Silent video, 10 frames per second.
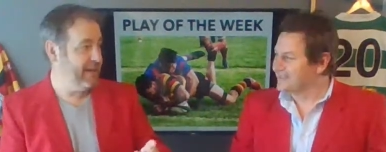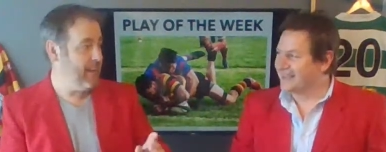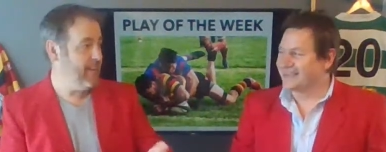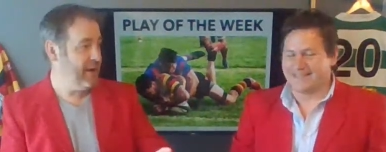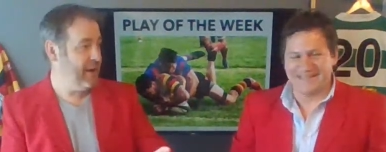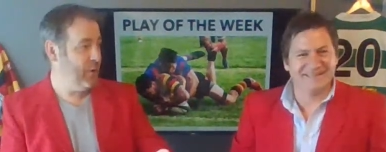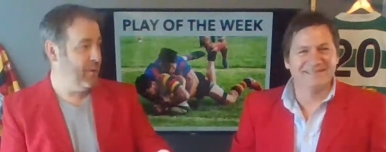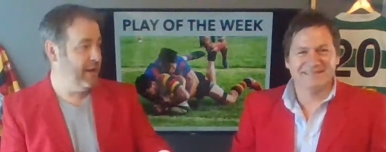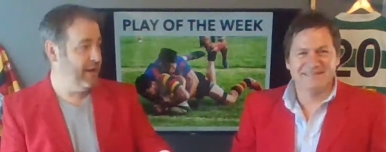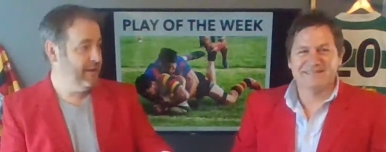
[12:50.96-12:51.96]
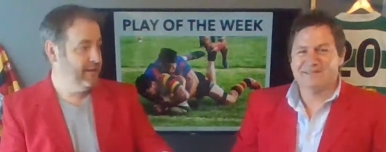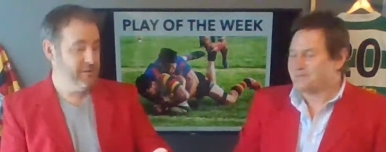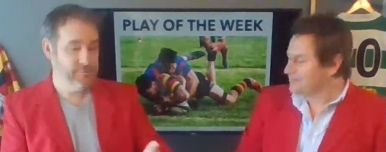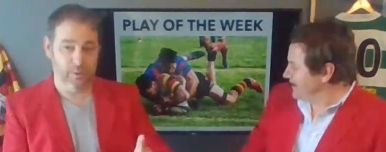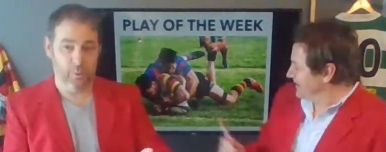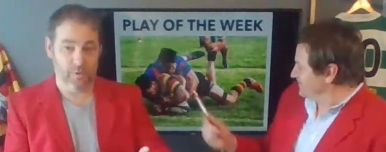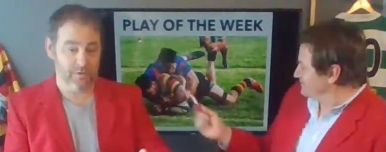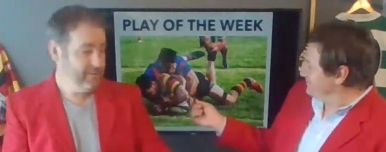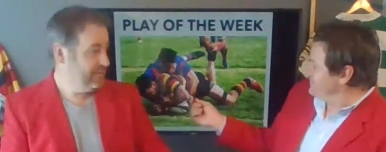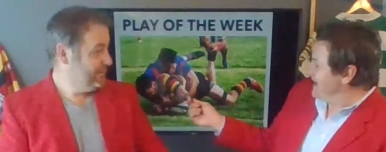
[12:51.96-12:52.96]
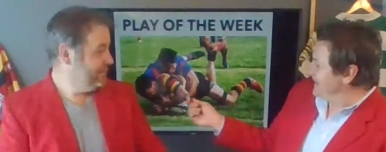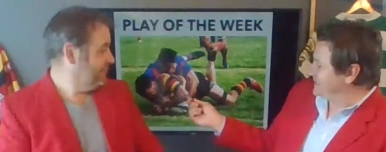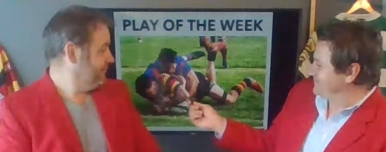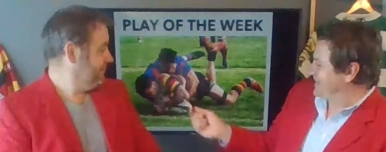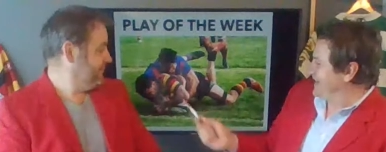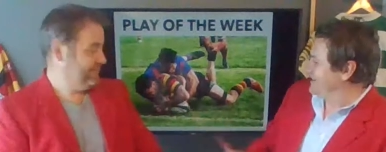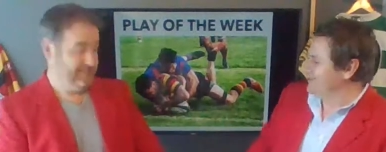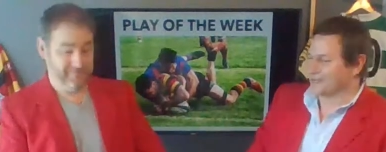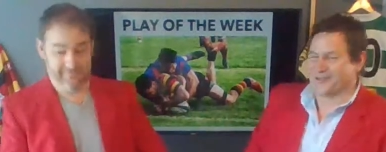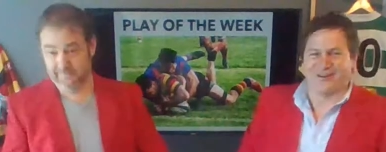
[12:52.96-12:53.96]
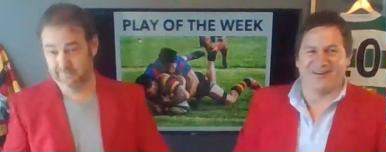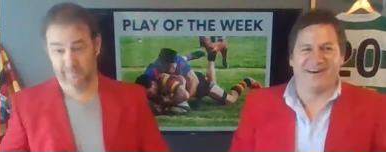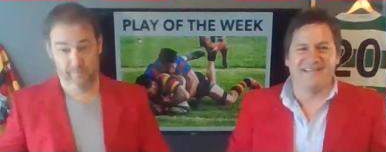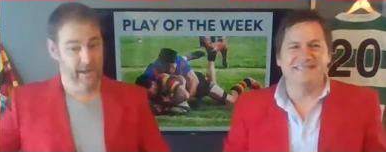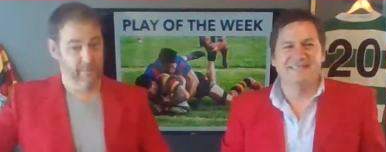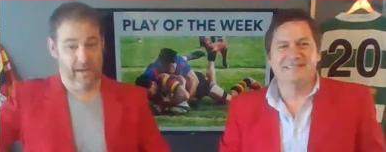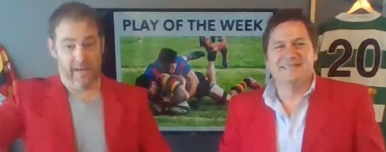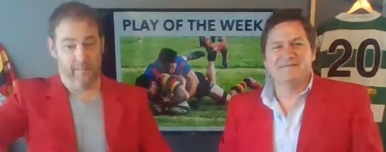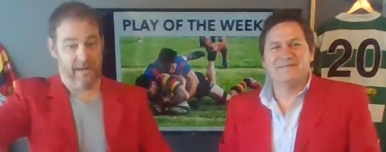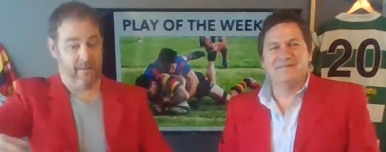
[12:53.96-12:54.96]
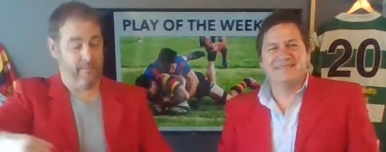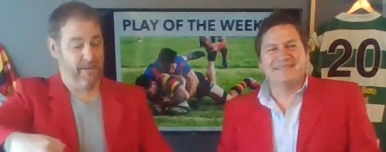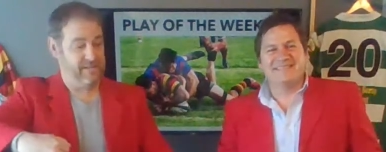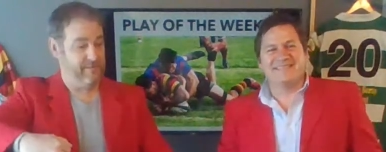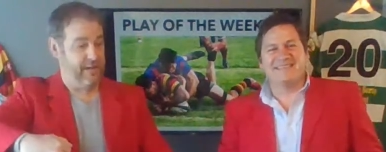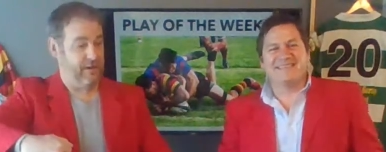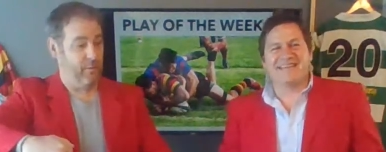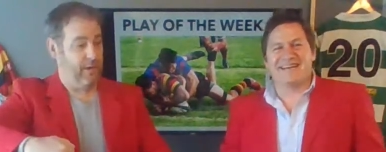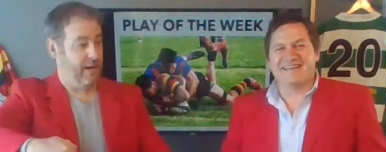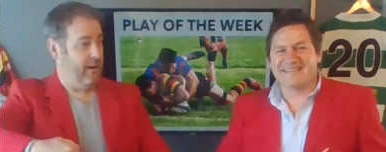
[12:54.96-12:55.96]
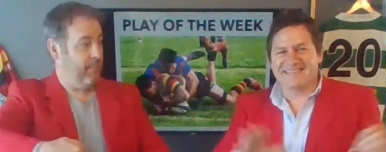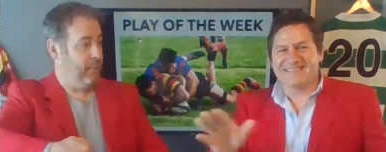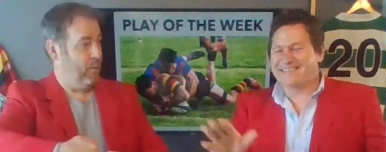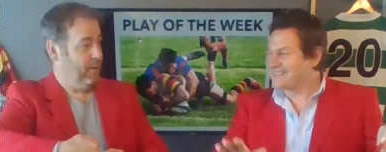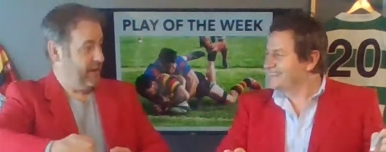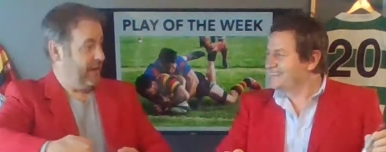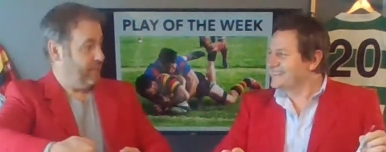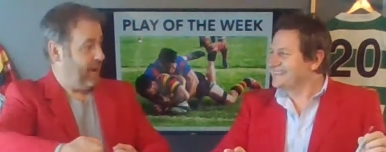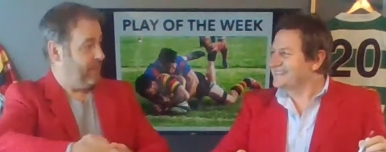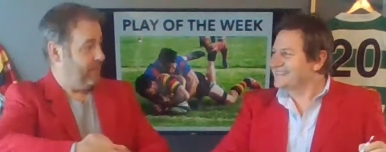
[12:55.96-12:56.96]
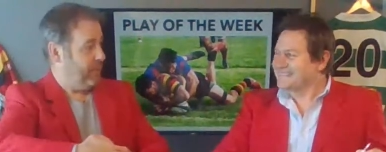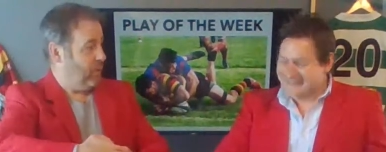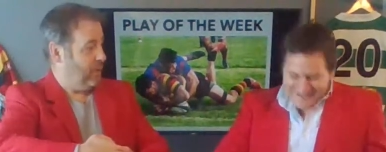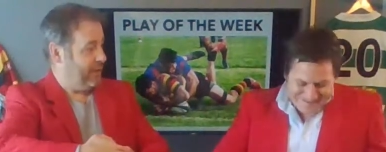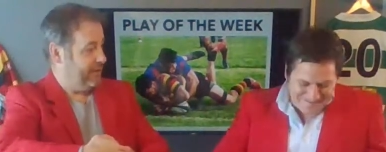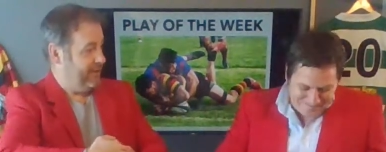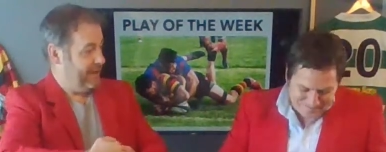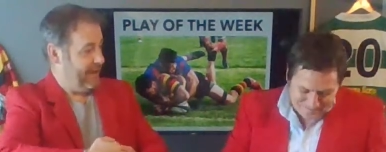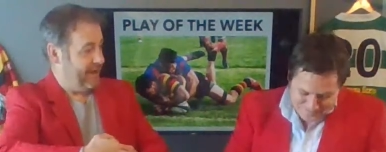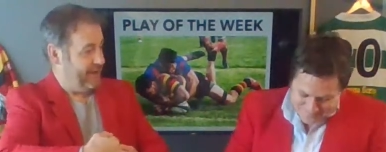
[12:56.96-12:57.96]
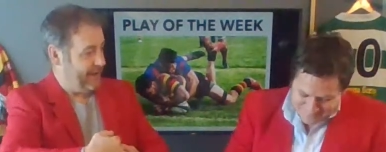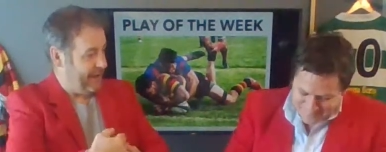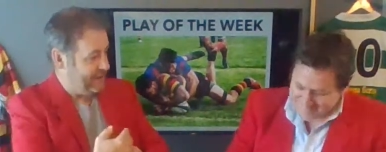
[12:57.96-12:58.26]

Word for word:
Speaker 1: He came yeah, out of yeah. nowhere we made a massive tackle on the line. Mate, made a made a massive tackle. Uh, he grabbed the ball yeah. and he and he